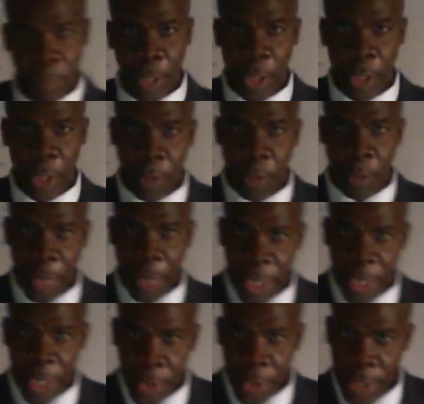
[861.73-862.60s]
you begin
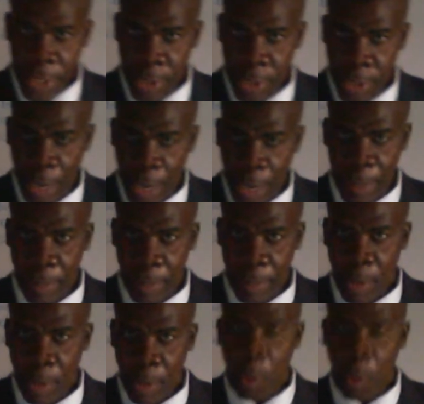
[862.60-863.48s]
to describe them.
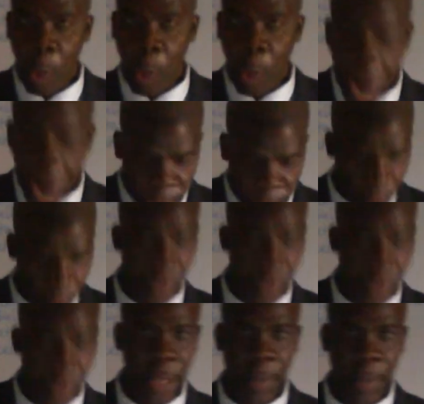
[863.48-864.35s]
Why do you
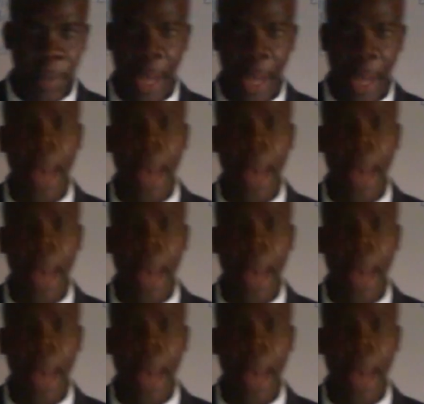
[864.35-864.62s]
put them there?